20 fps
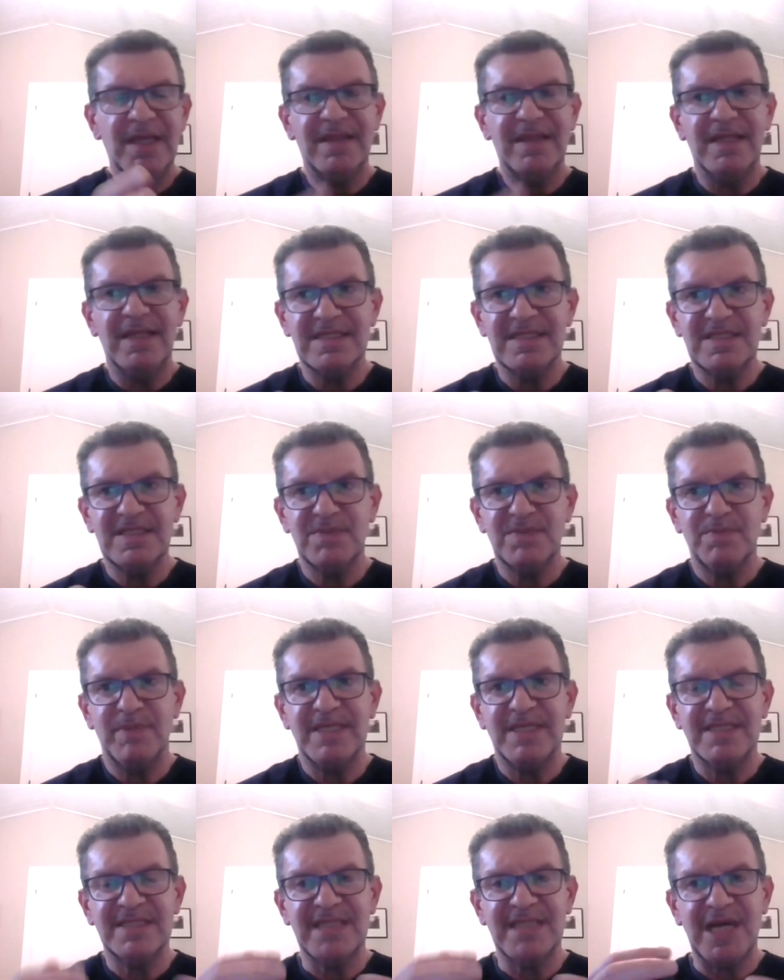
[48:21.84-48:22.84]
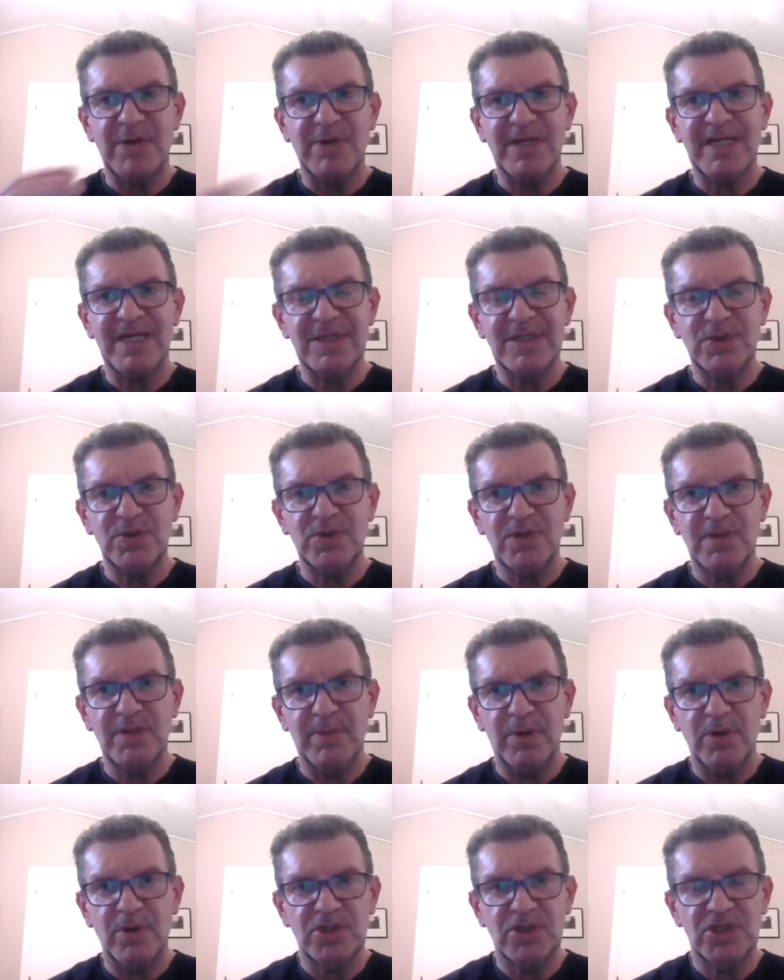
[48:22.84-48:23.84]
that speaks directly to the
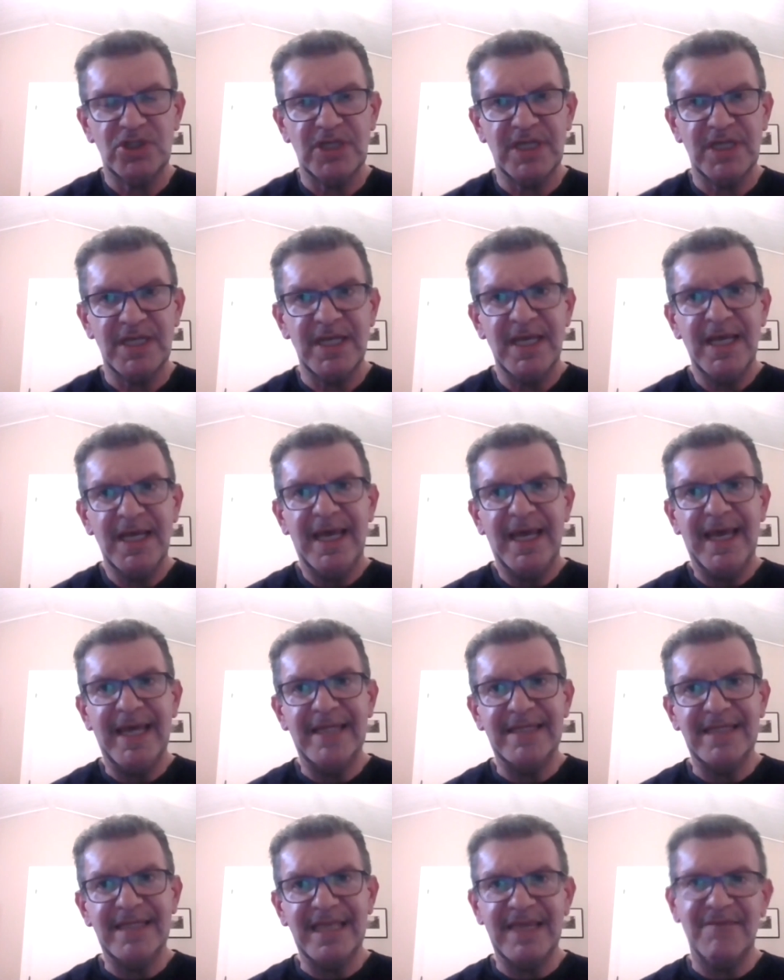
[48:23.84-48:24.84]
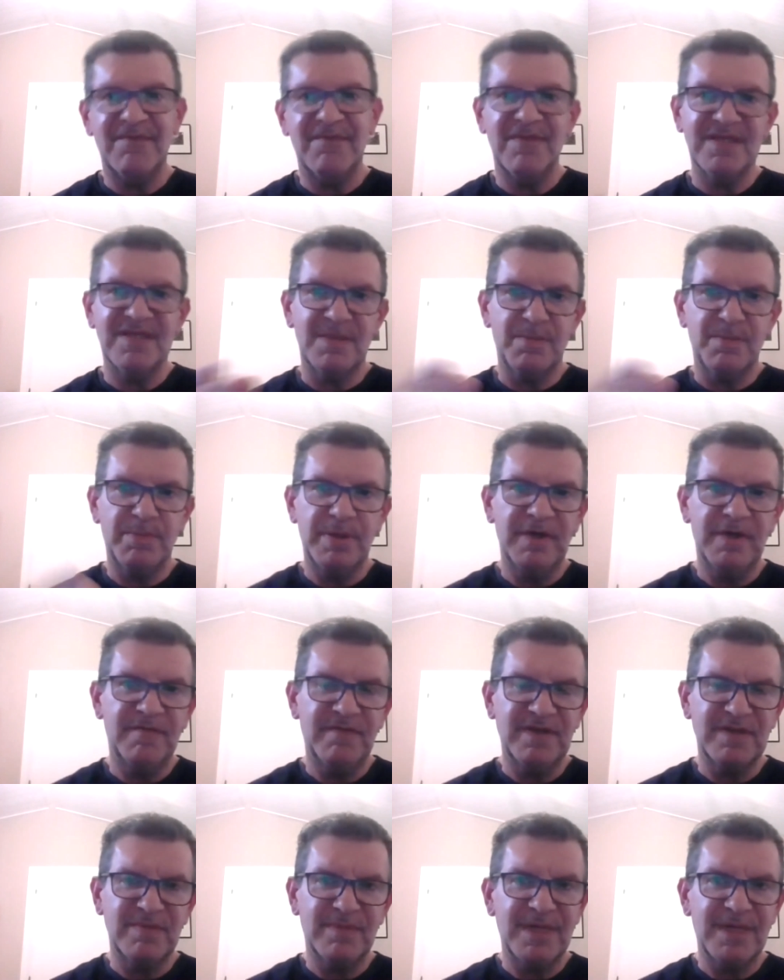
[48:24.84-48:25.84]
blockchain. And if there's a
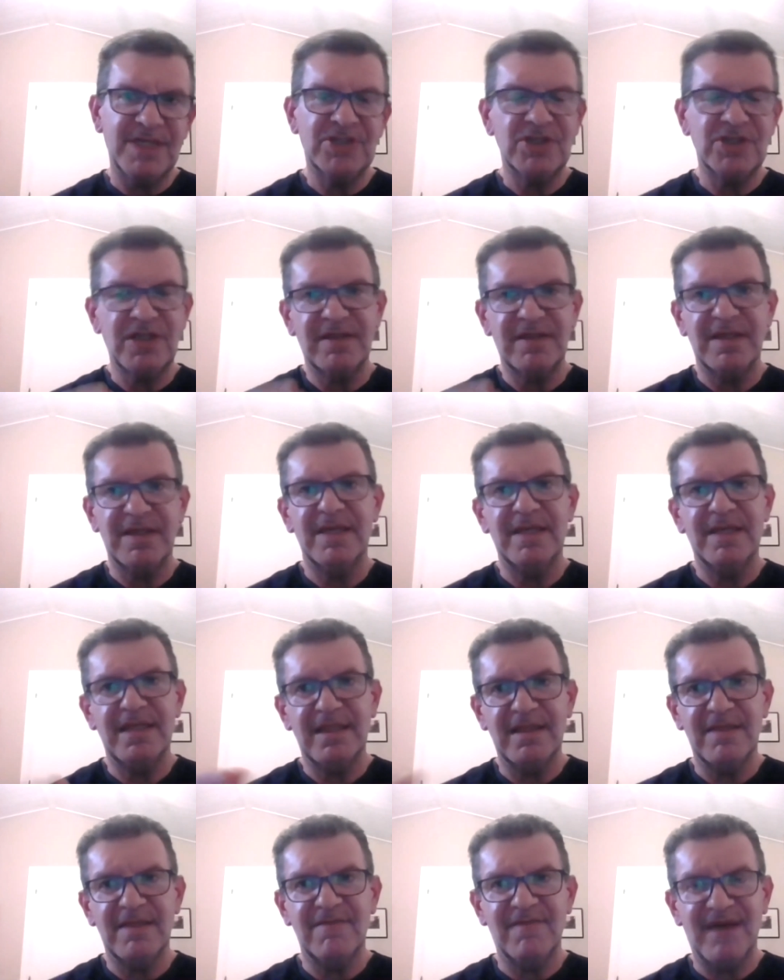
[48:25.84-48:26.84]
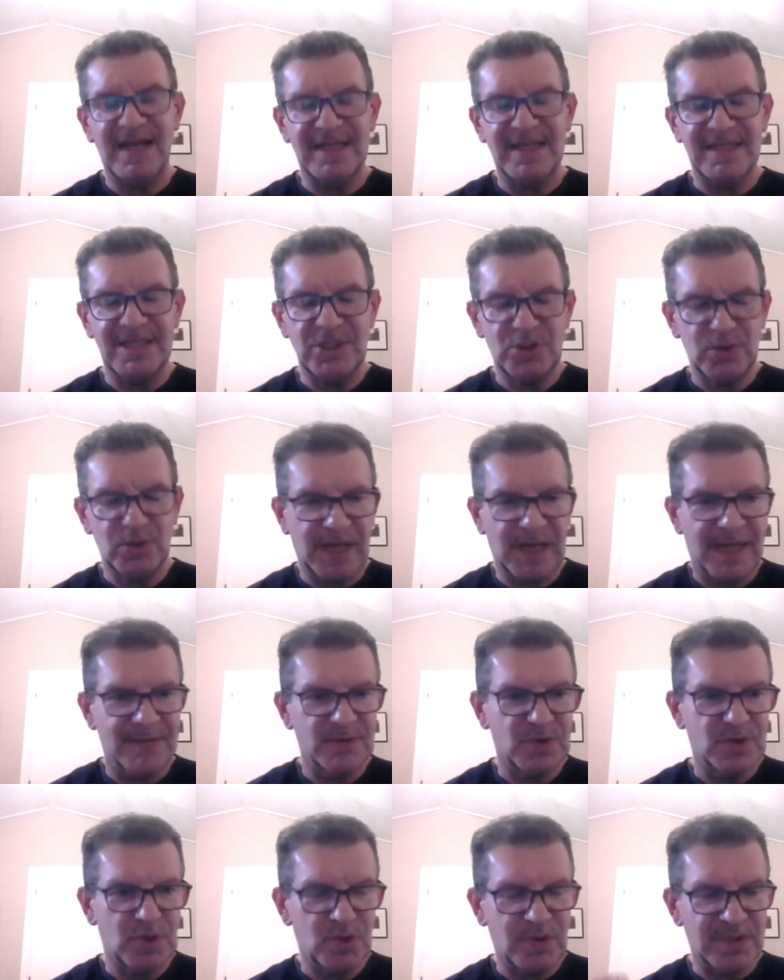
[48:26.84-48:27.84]
perfect match, then the validation
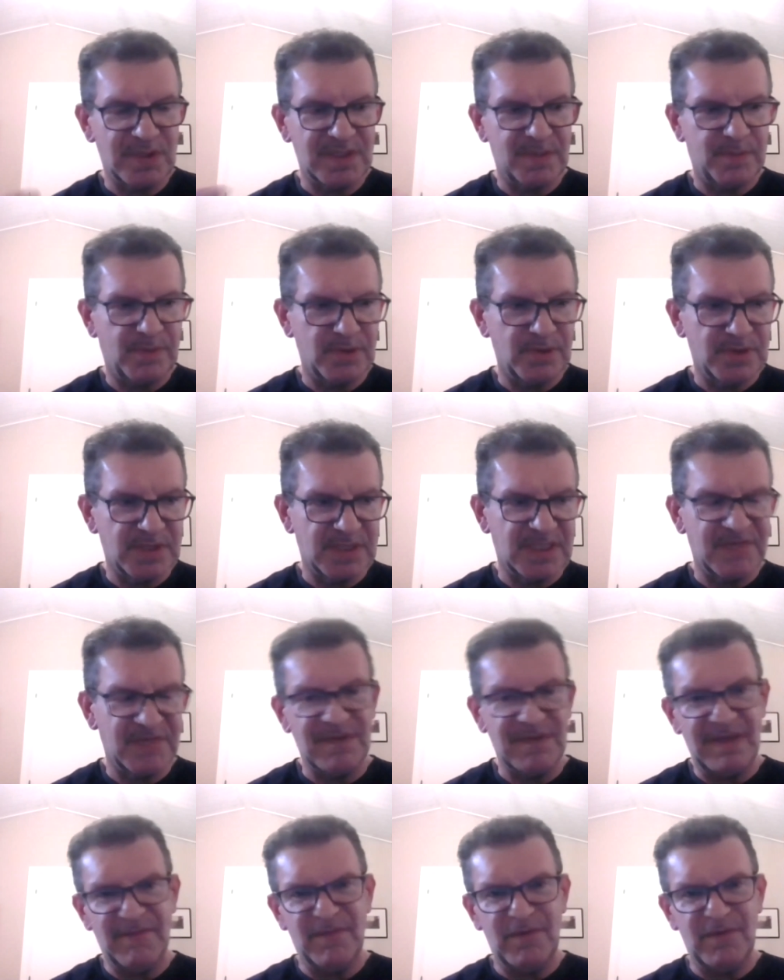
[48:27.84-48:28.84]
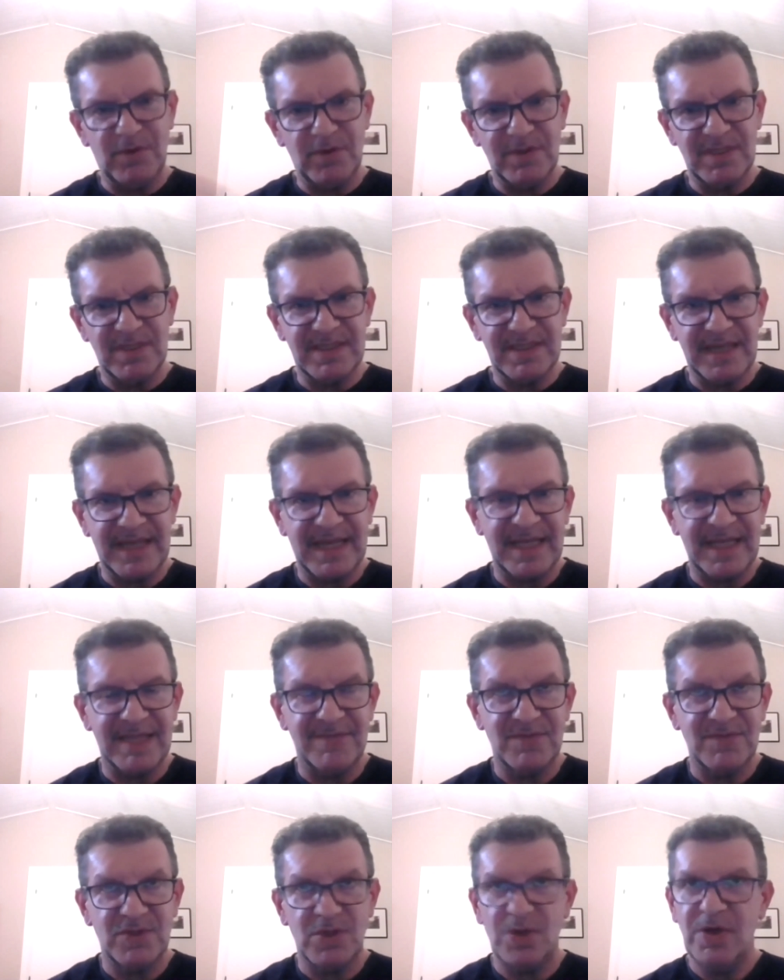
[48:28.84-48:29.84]
comes through as a positive, if not as a
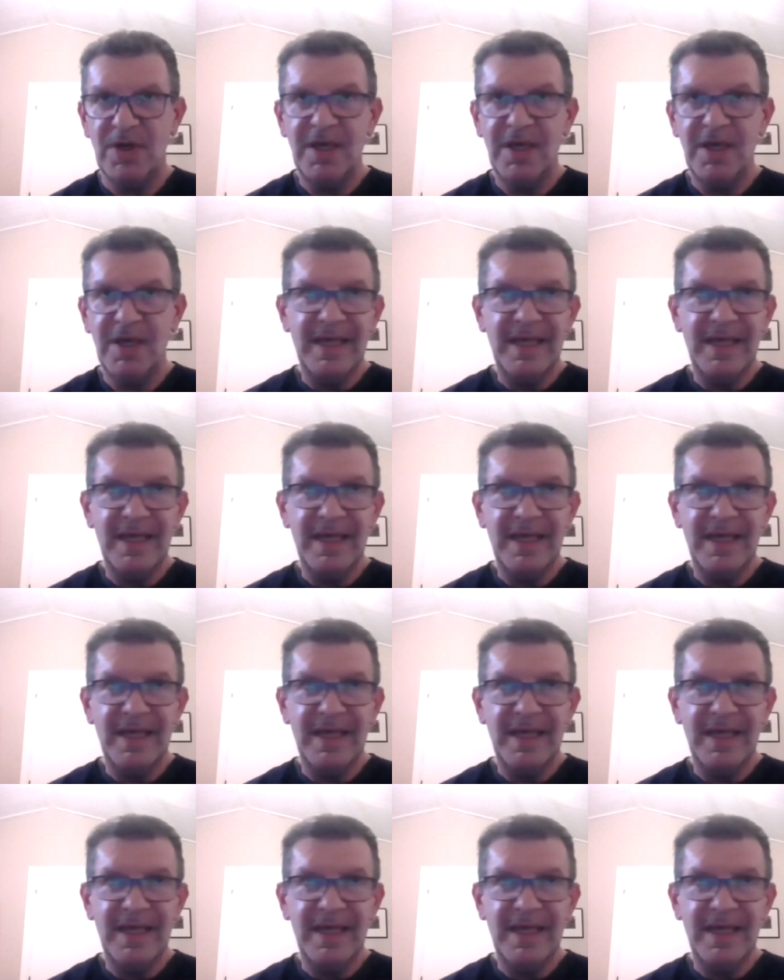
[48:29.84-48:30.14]
negative. So